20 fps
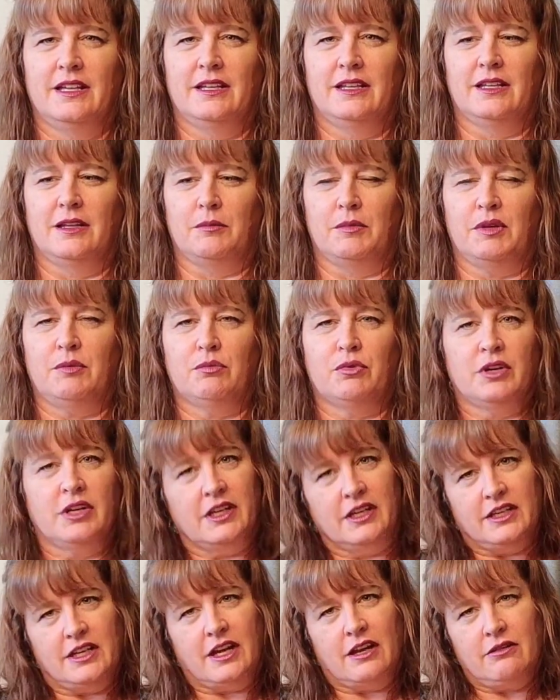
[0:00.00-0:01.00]
let me bring
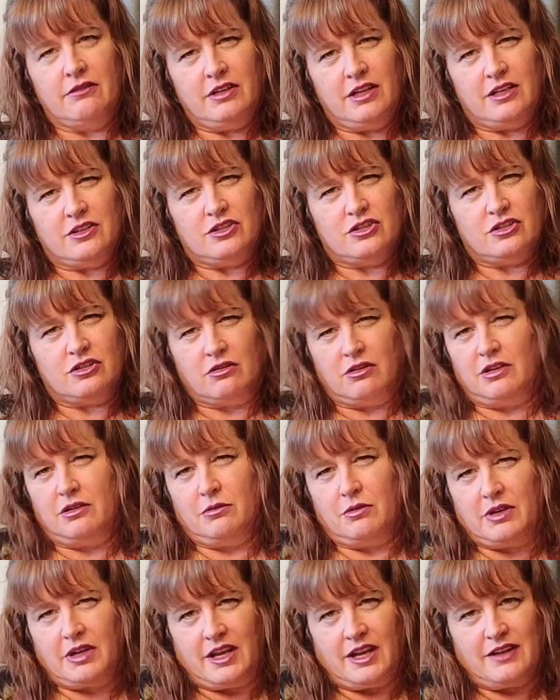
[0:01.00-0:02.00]
you down and show you
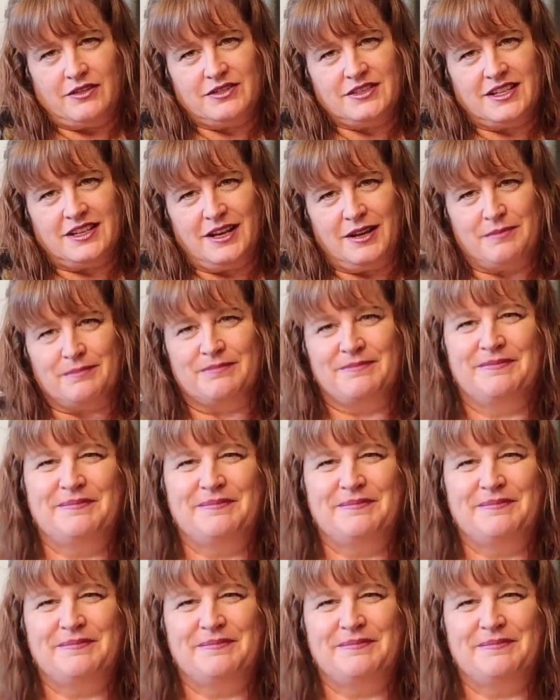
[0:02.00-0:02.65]
what I have set up.